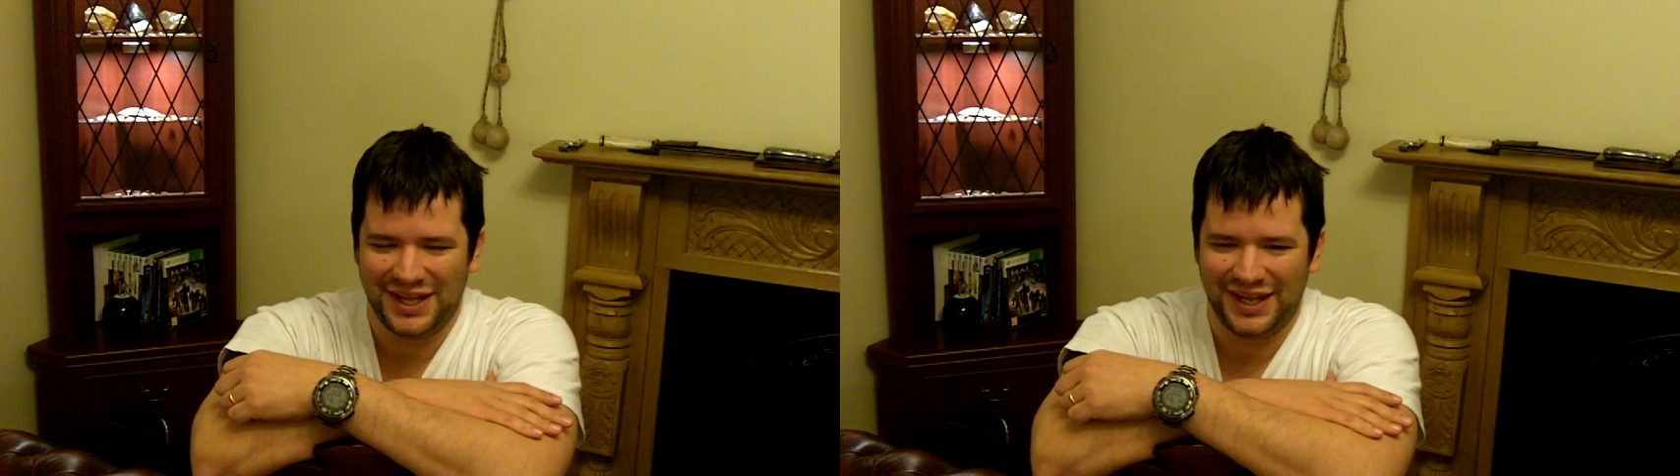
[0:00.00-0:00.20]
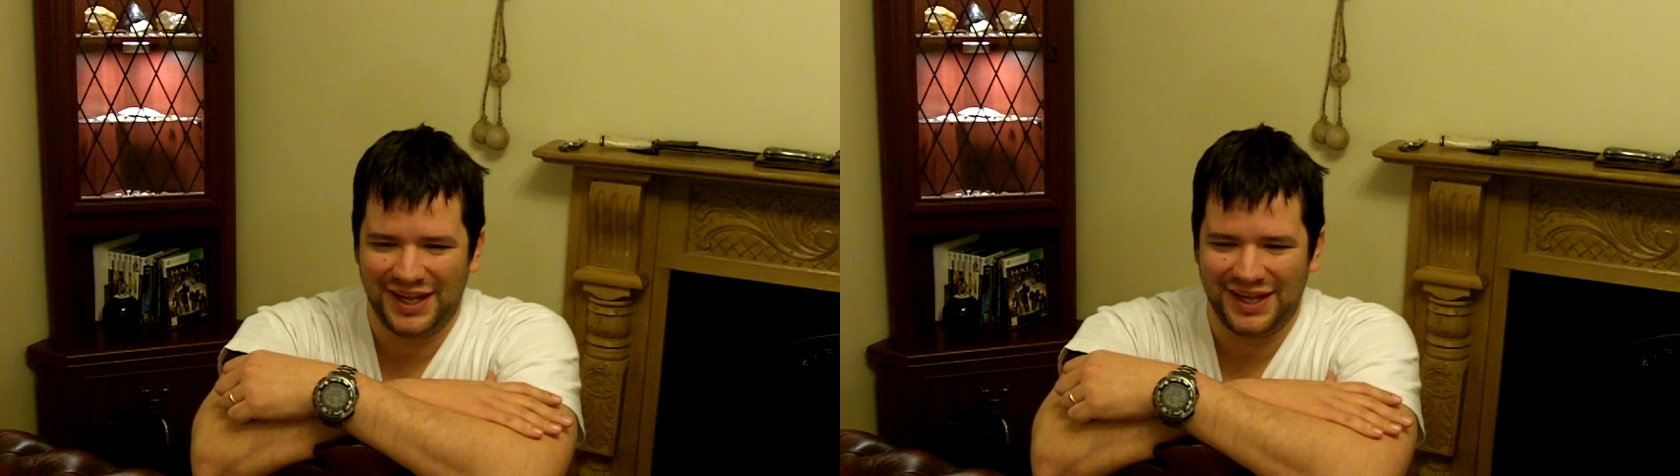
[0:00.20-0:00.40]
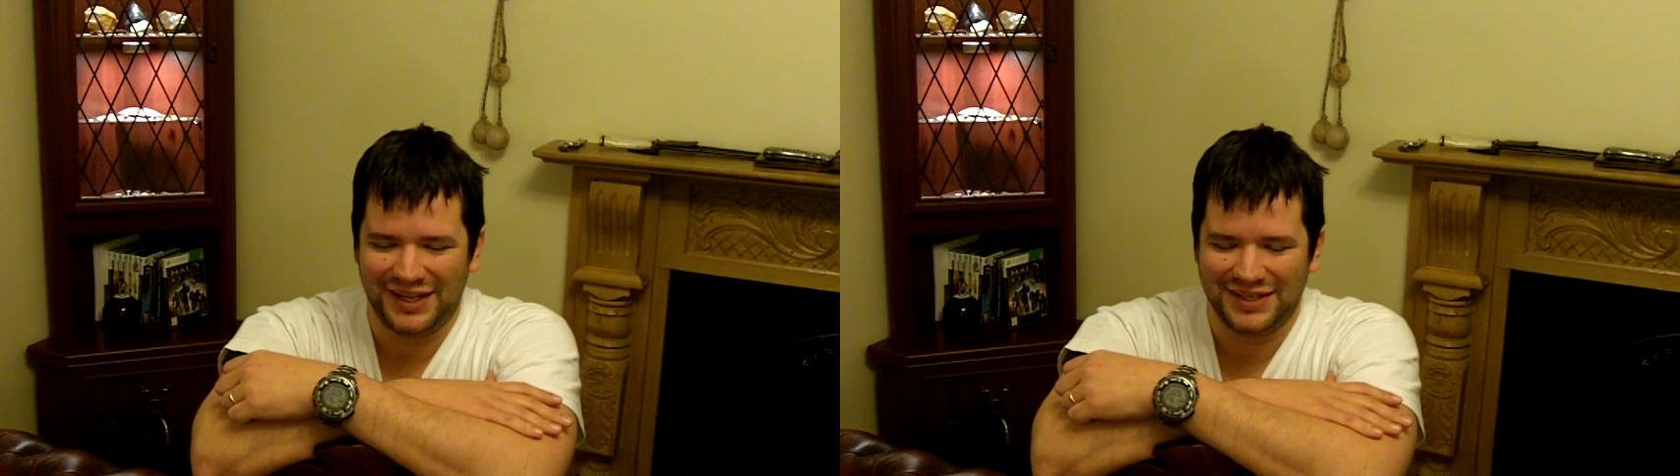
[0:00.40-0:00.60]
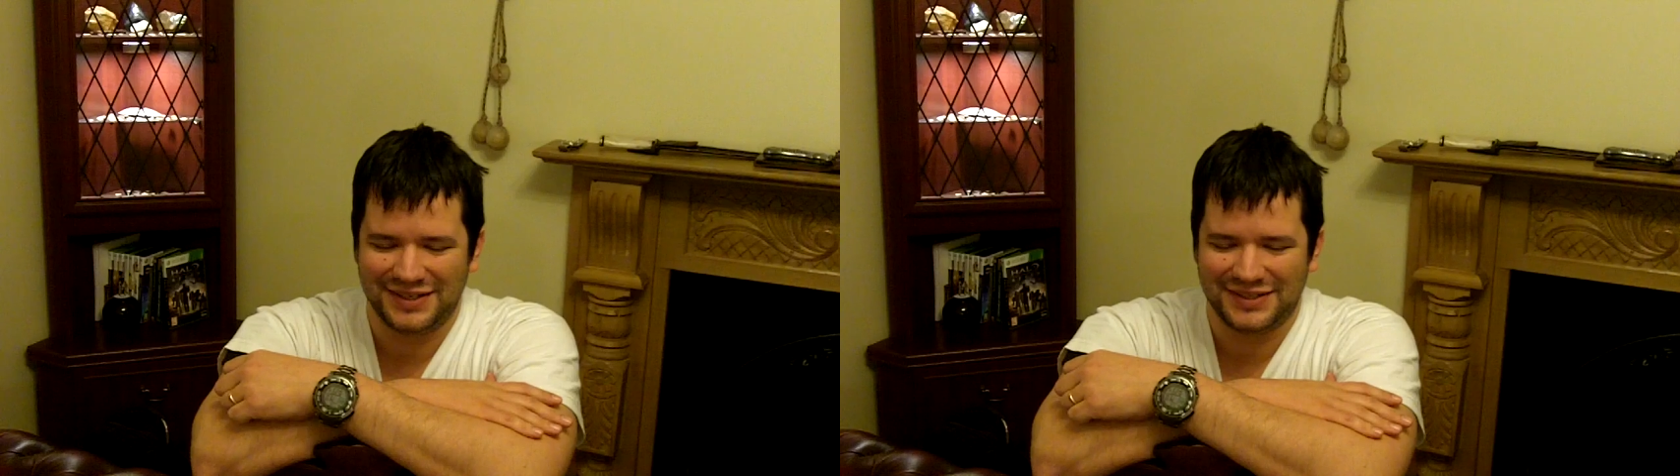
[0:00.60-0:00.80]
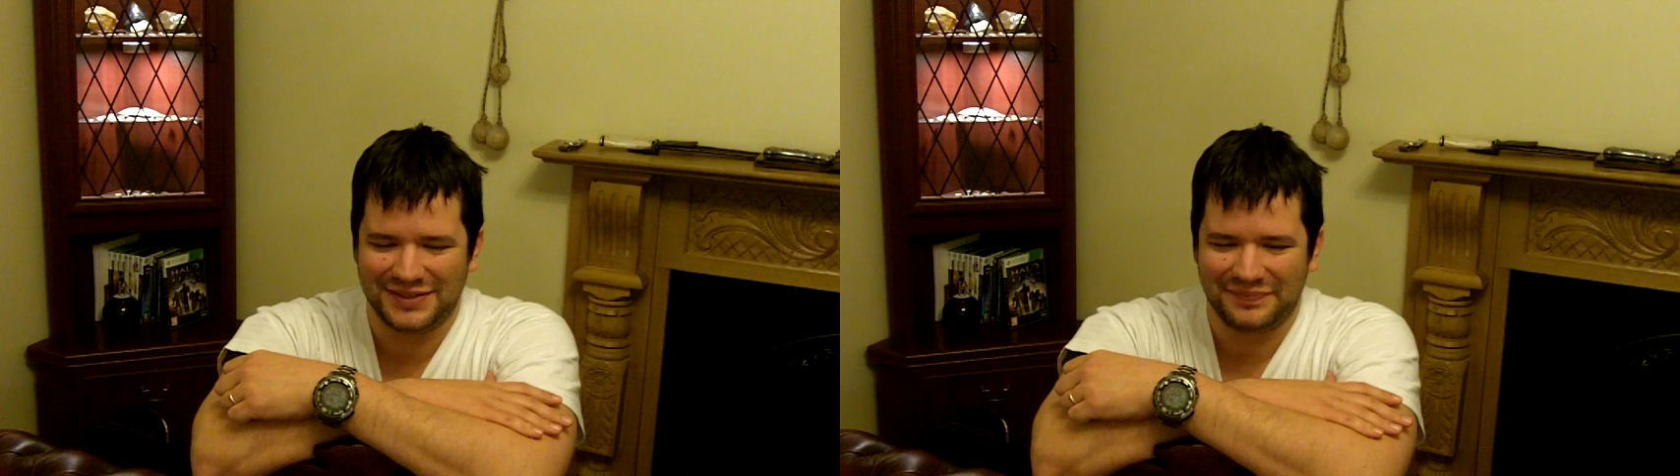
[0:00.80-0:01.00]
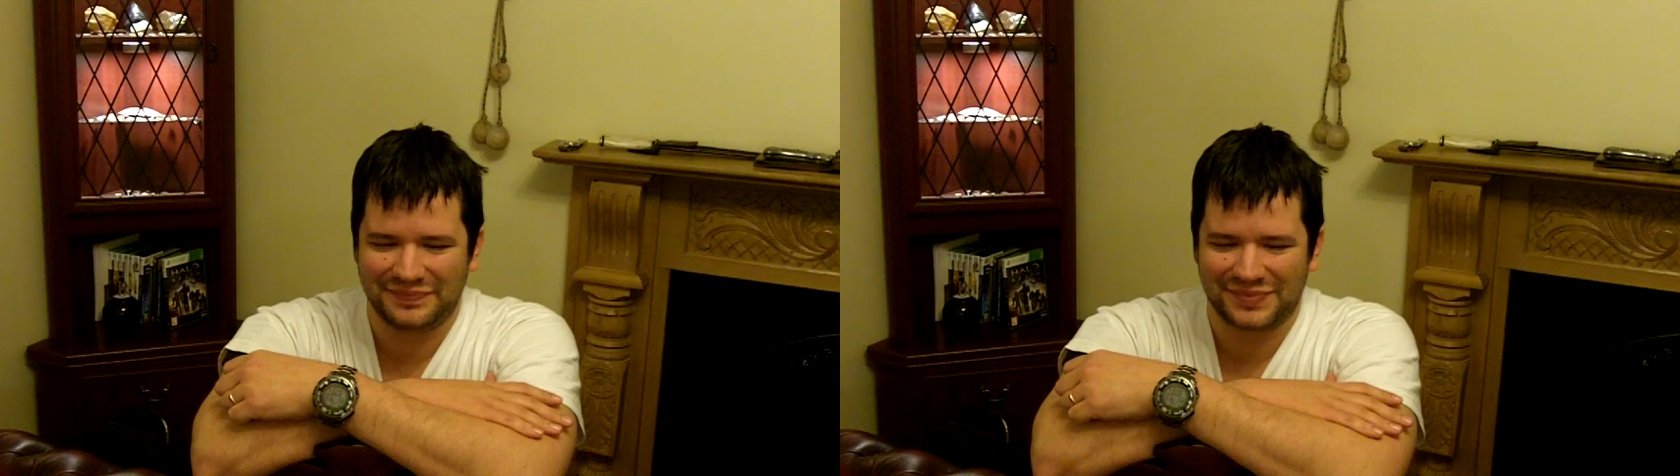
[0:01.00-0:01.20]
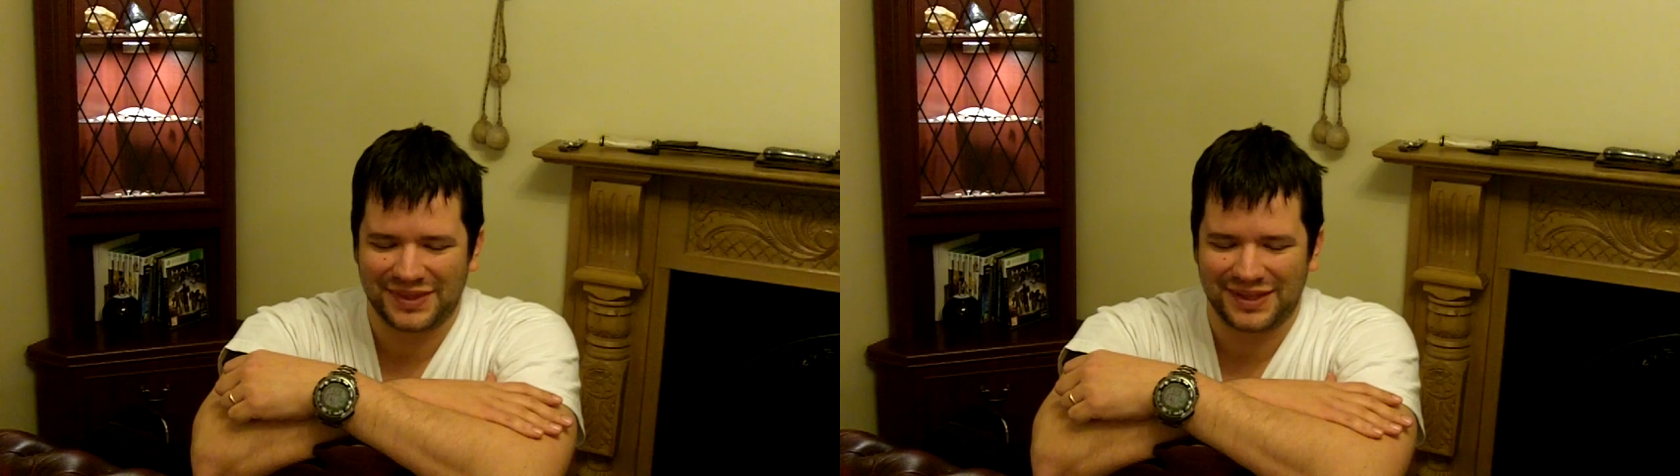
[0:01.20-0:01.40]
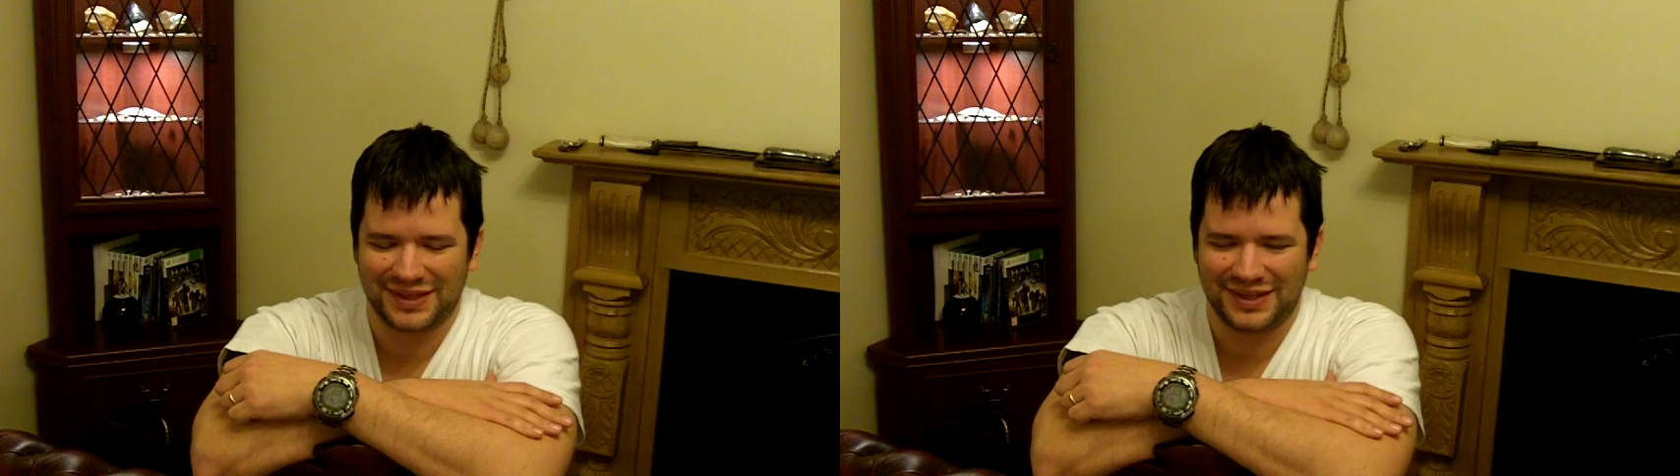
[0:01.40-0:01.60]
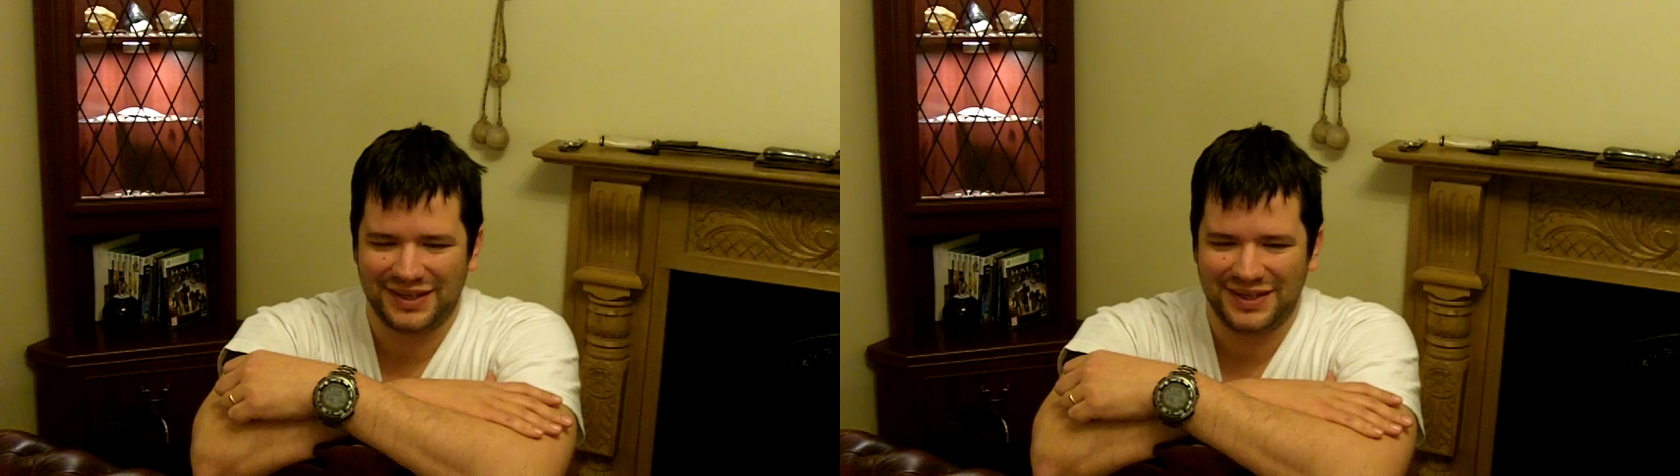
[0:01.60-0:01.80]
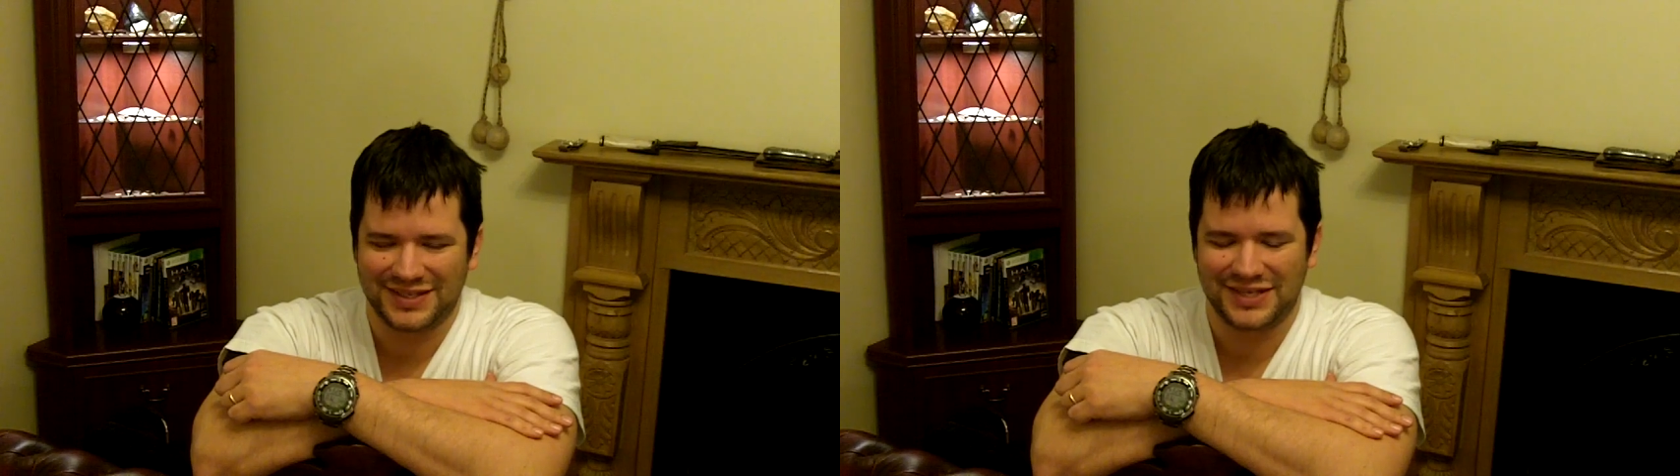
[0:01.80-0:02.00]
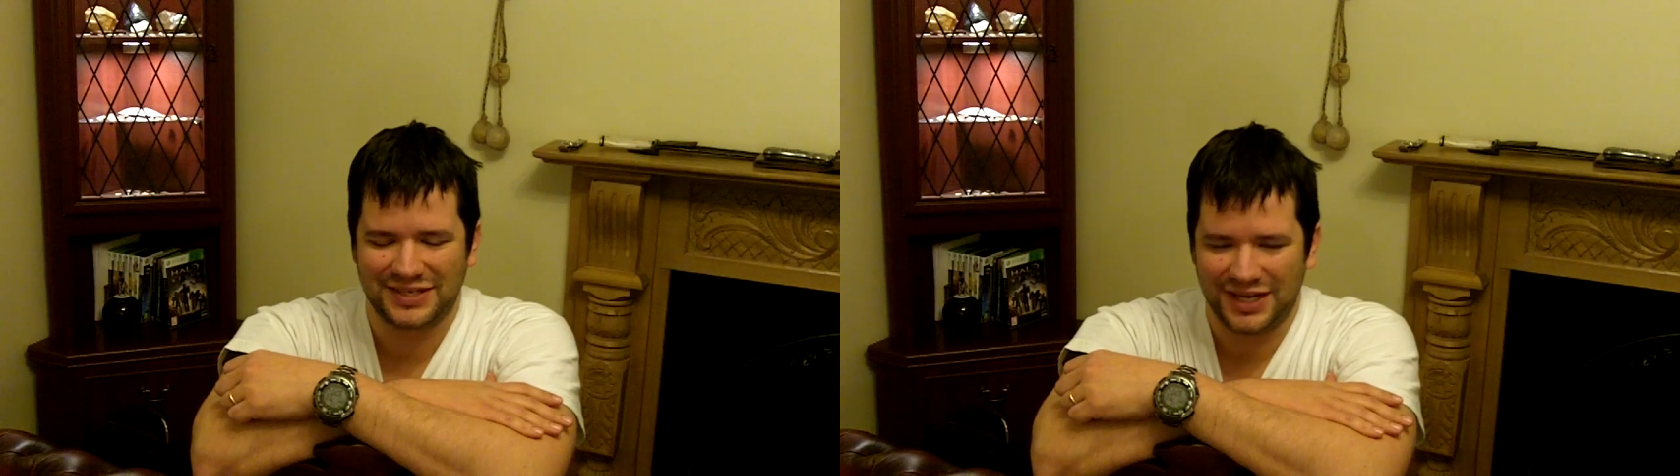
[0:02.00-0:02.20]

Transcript: And he says,